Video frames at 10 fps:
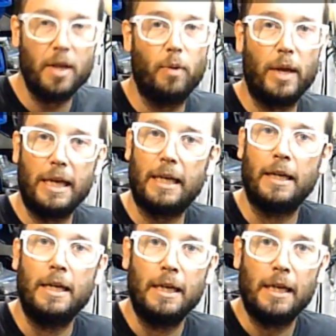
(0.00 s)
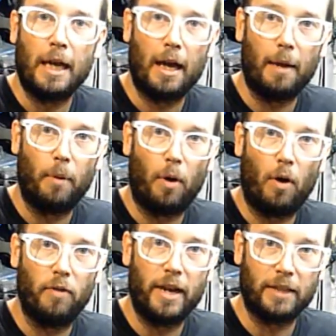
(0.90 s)
within a week
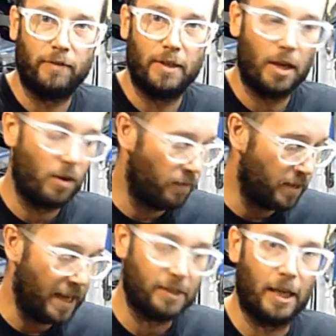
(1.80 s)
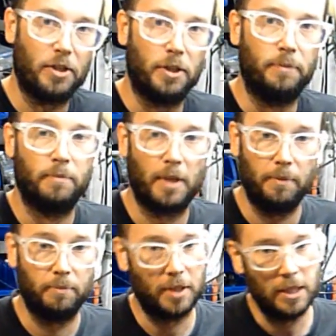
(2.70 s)
of the next video of the next section.
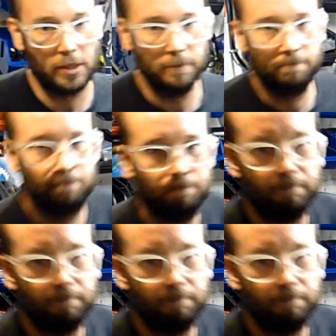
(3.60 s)
So see you soon.